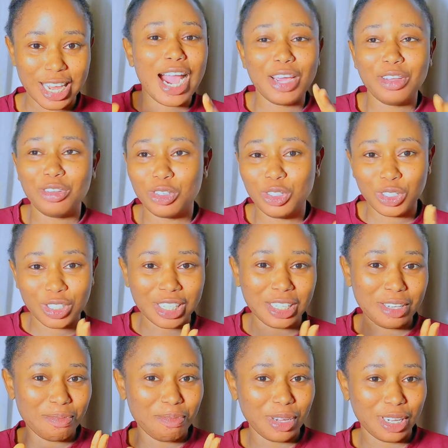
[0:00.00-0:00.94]
I know choosing
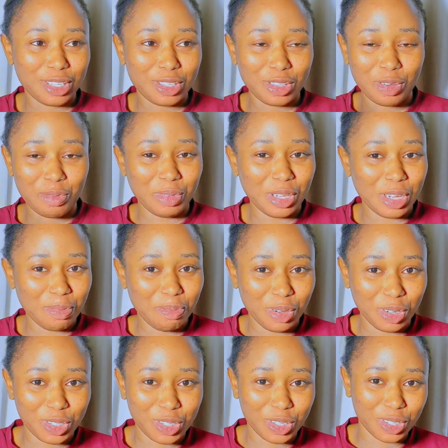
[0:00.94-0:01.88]
the best thumbnail
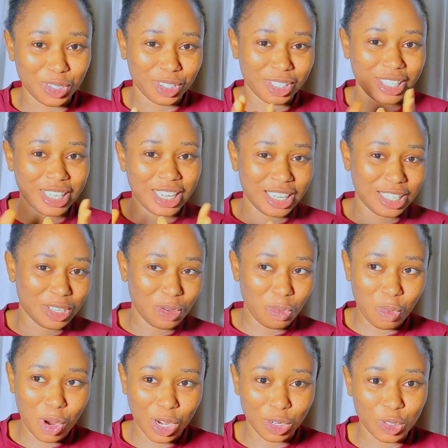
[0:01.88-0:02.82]
pictures takes a
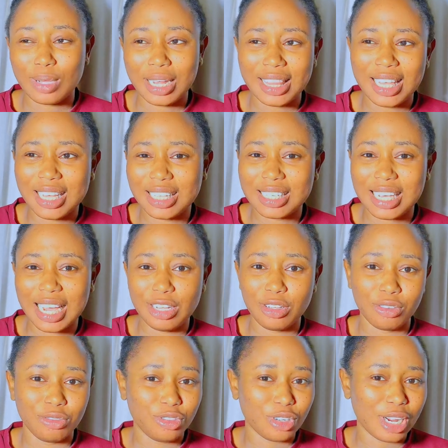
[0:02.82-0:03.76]
while, so I think it's
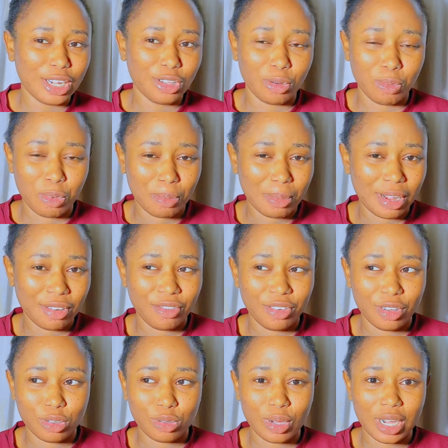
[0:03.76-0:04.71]
kind of dried up on my
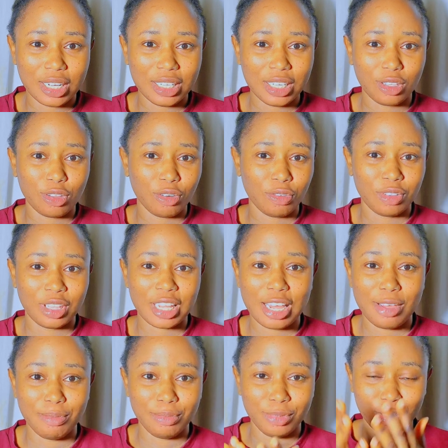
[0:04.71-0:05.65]
face, so I had a tough
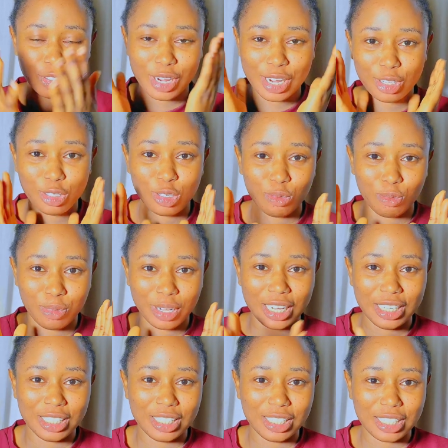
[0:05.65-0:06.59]
time trying to
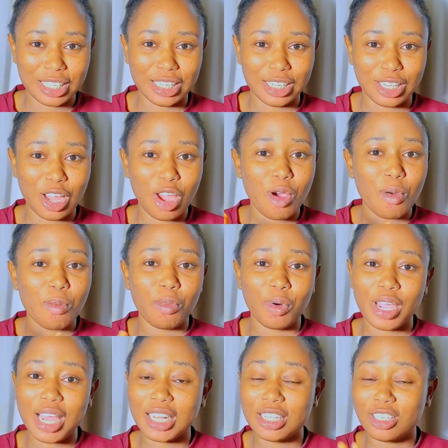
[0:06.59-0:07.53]
blend it in.
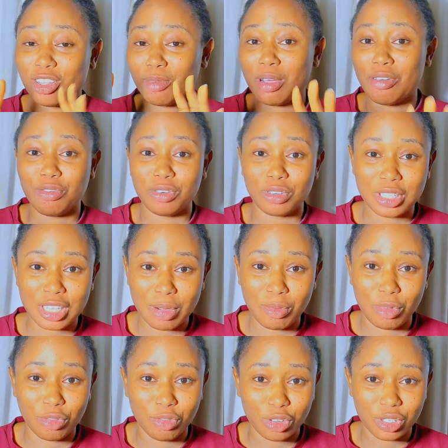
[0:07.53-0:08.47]
But yeah, this is not my first
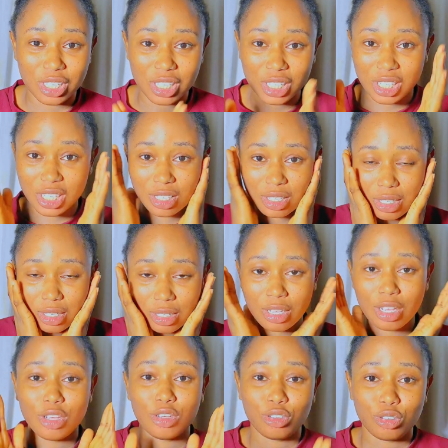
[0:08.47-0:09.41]
time of using
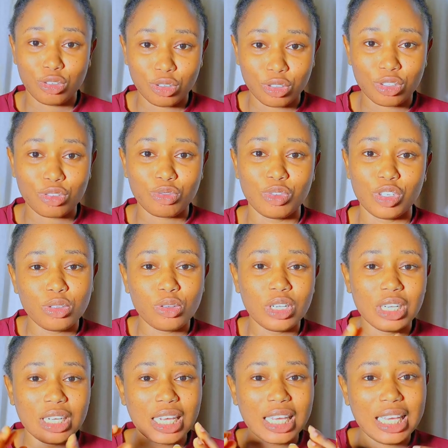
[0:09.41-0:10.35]
this sunscreen. So
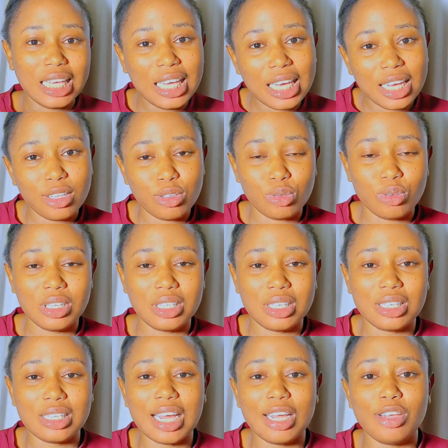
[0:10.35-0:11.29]
the key to
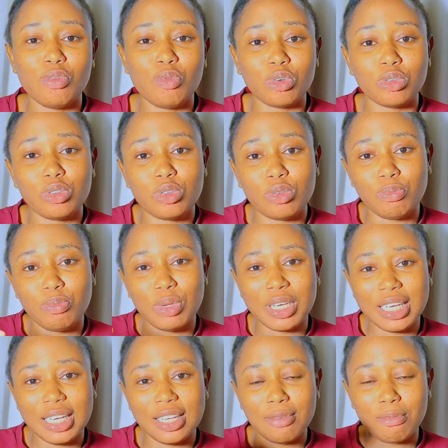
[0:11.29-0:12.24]
it is that you want to
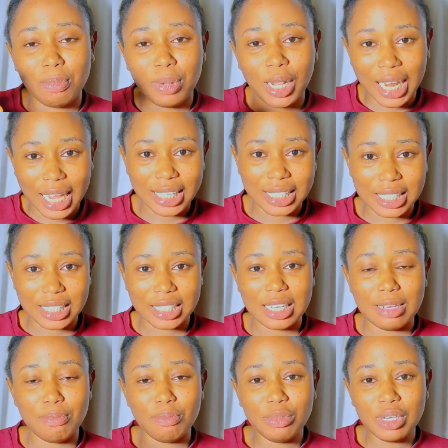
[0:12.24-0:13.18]
begin blending
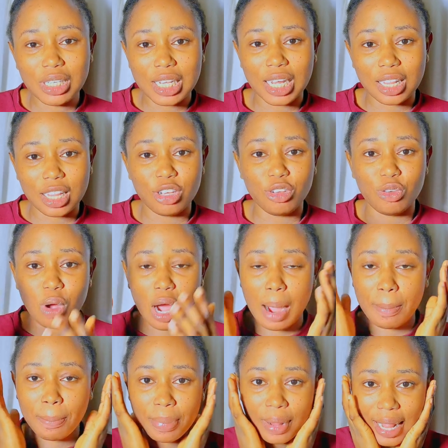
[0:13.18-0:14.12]
immediately you
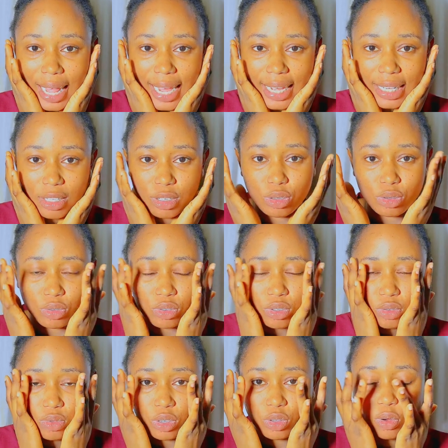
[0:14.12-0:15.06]
apply the
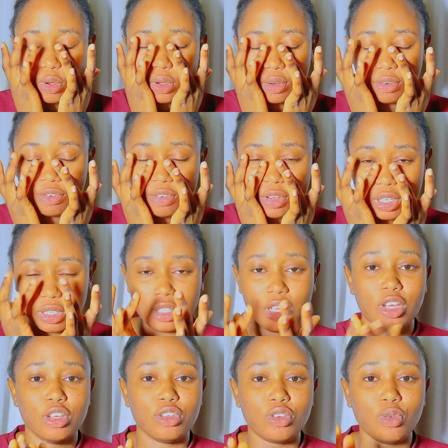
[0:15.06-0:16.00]
sunscreen on your face.
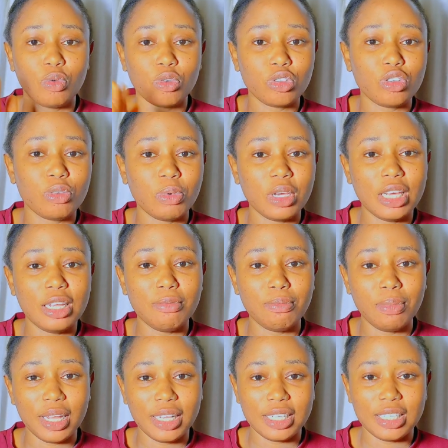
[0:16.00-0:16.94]
So once you begin
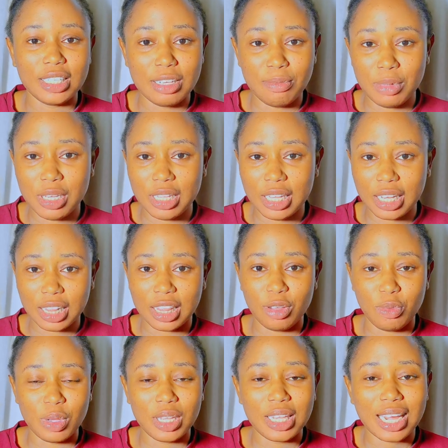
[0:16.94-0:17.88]
blending immediately
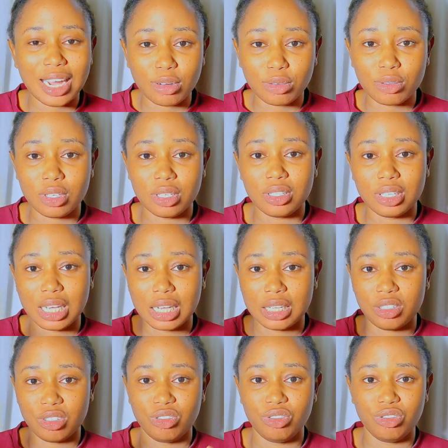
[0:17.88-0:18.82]
without it
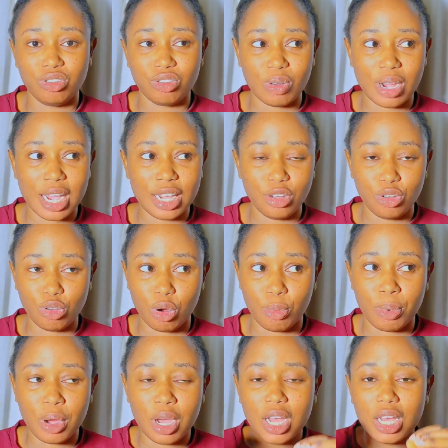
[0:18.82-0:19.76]
getting dried
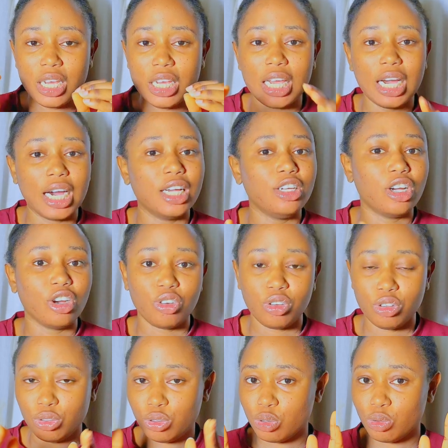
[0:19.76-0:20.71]
up, yeah, you're
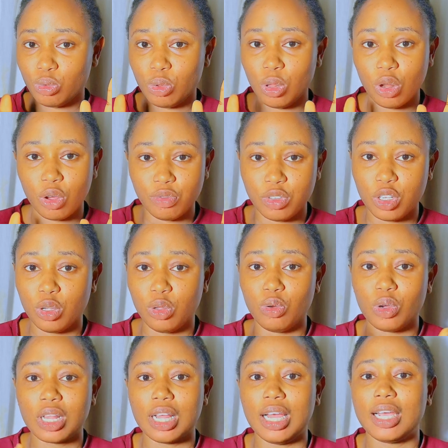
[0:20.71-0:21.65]
going to love the
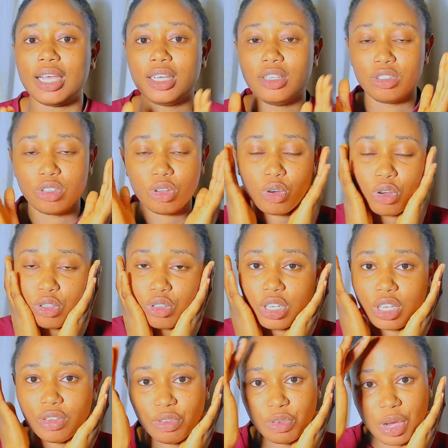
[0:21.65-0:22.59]
look. Like, it's not going to
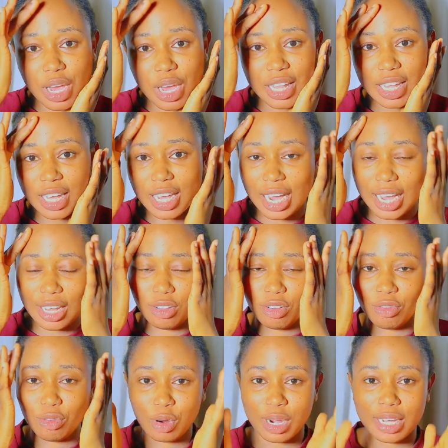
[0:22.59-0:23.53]
give you any kind
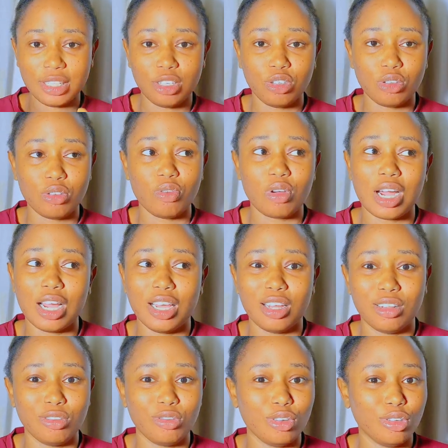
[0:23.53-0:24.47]
of whitish look, and
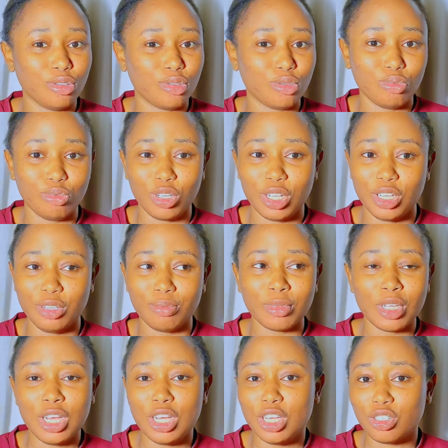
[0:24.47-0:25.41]
you're not going to really,
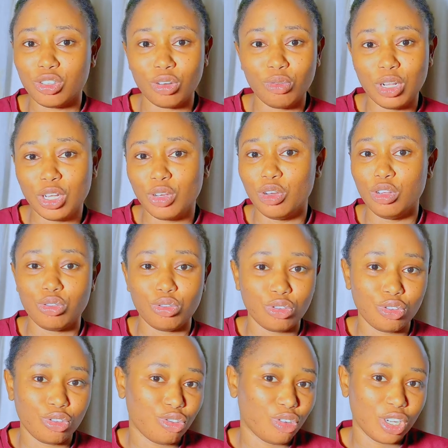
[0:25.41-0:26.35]
it's not really going to
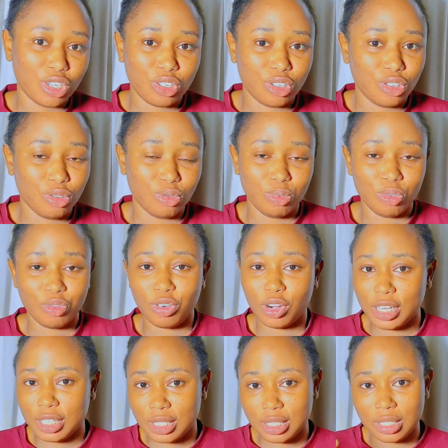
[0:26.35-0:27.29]
stress you
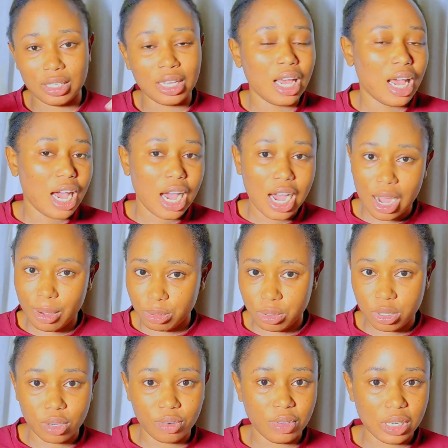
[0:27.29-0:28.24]
before it's
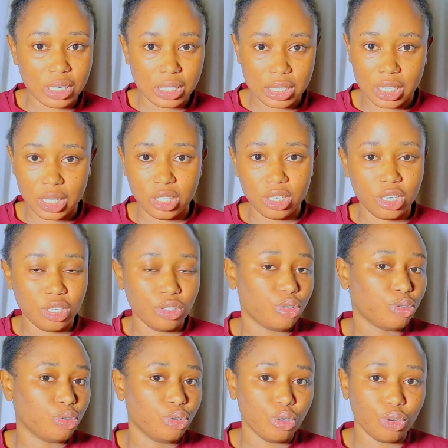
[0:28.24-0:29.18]
absorbed easily
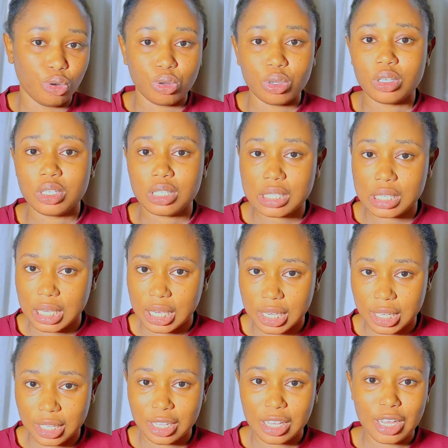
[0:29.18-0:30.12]
into your
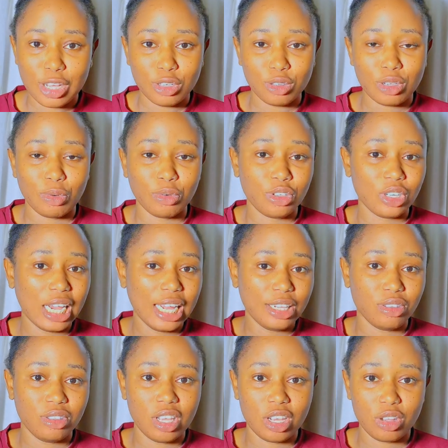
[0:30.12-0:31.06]
skin. So I want you
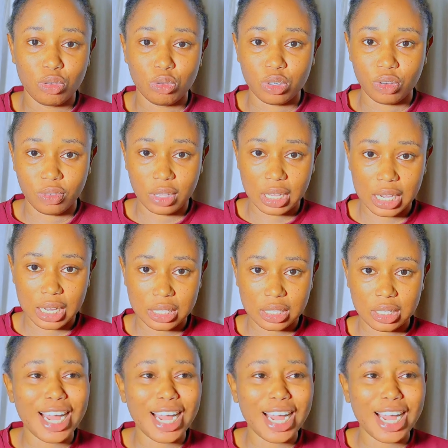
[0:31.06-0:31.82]
guys to take note of that.